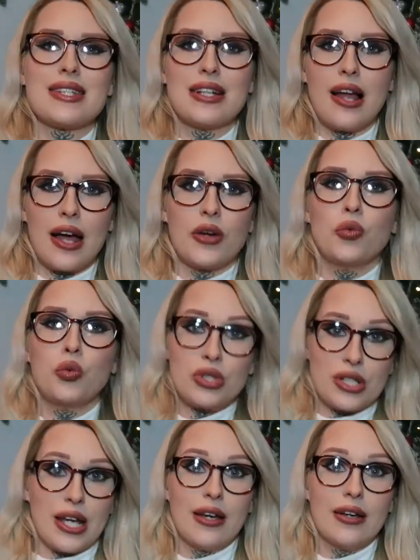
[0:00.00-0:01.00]
and like
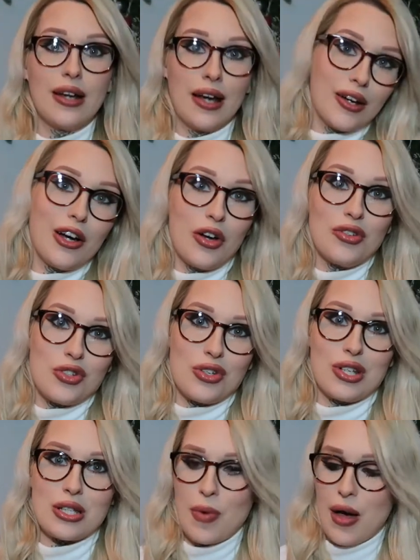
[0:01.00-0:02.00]
woody like you'd
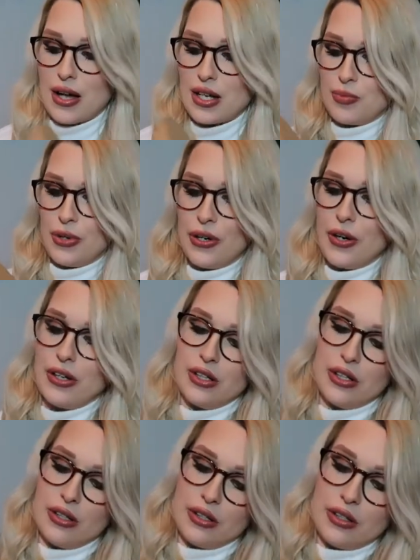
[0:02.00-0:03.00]
expect
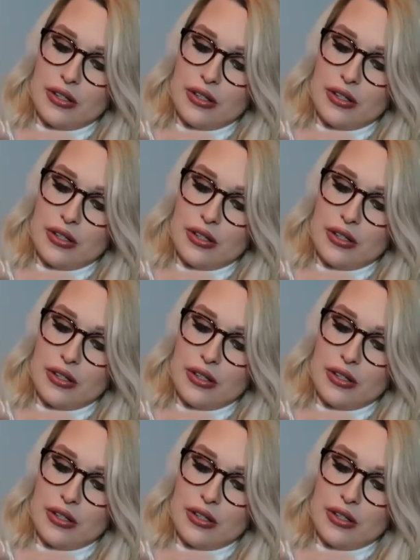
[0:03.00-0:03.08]
but